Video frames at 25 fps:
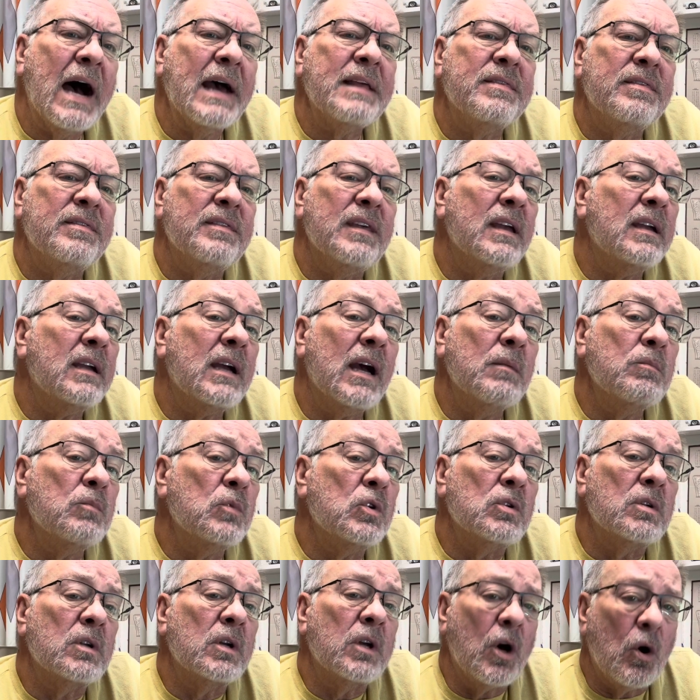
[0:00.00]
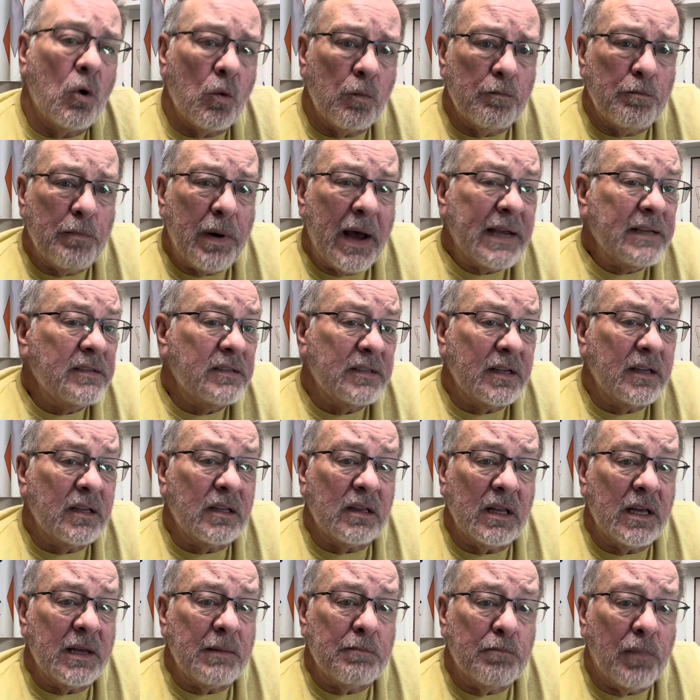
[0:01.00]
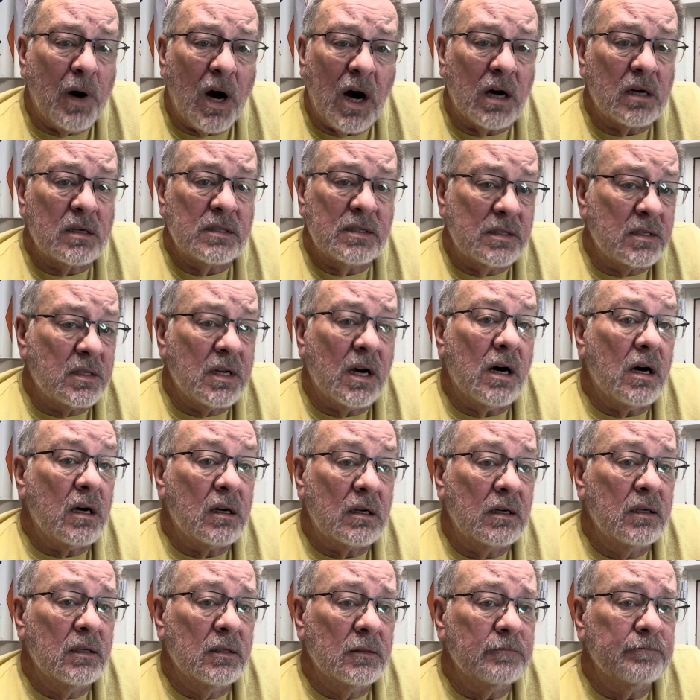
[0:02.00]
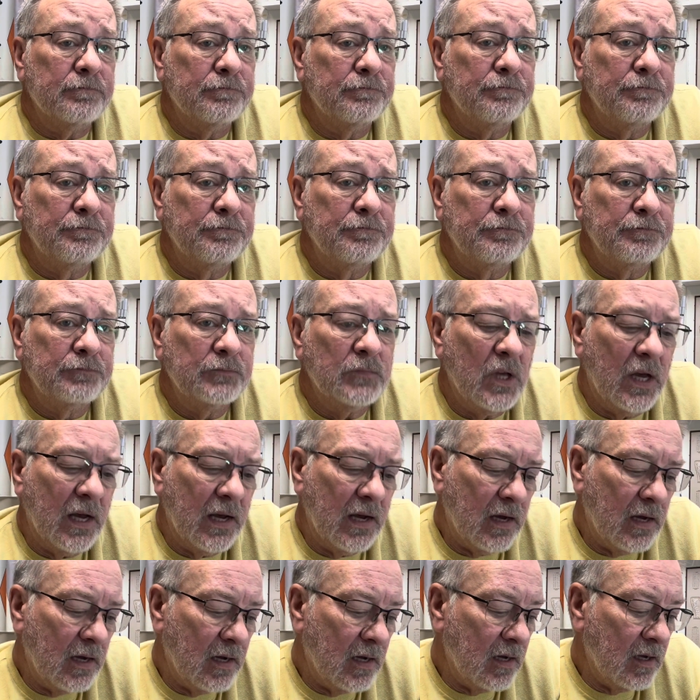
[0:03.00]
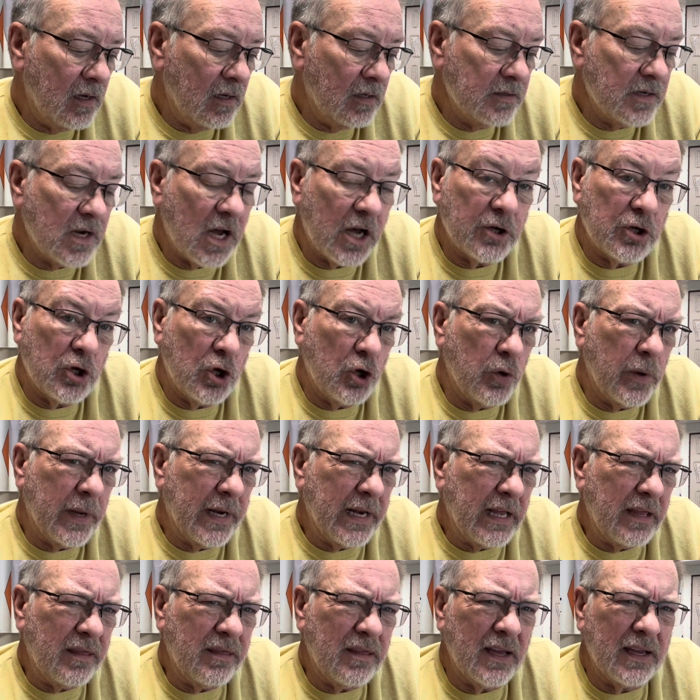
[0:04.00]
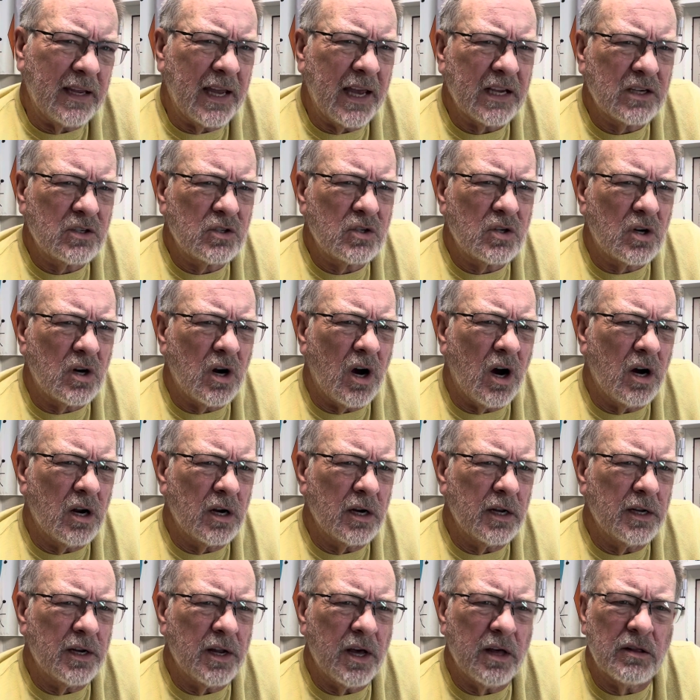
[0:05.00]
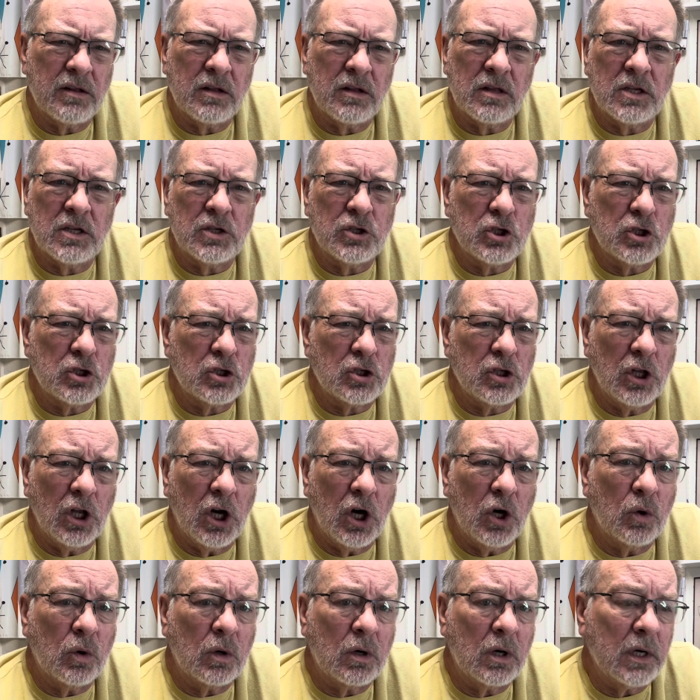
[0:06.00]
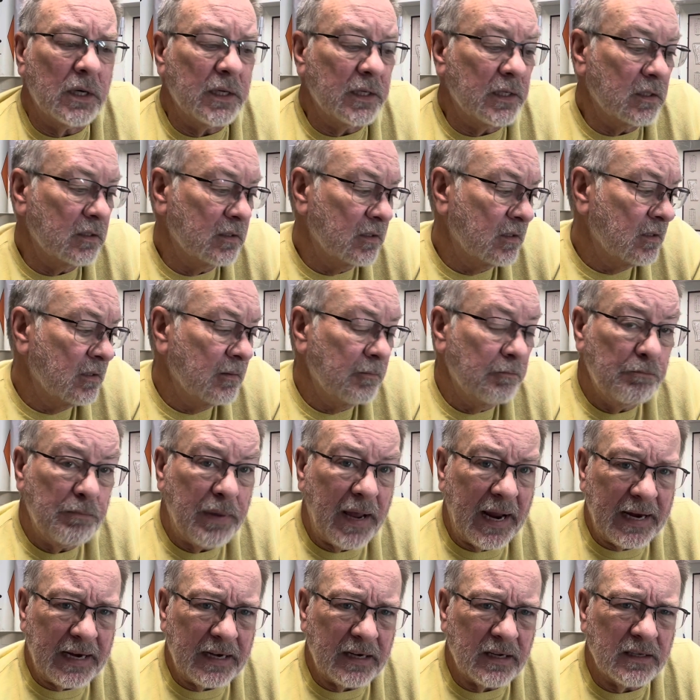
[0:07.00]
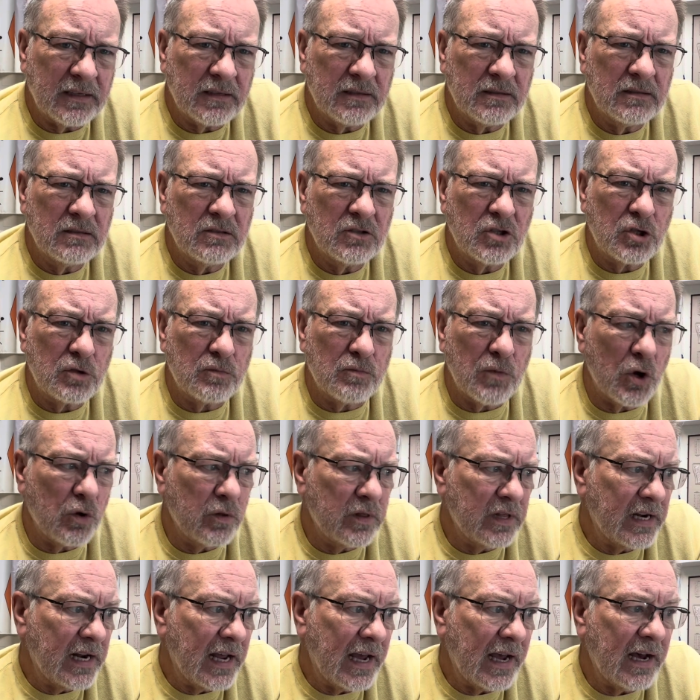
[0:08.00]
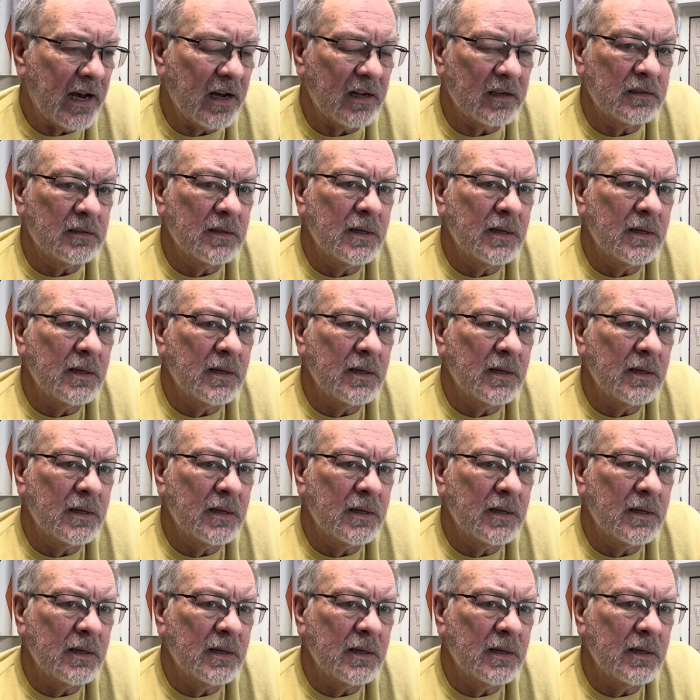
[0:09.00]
think I'm going to go basically box stock. Not do anything extra on it other than just lower it, paint it, smooth it out.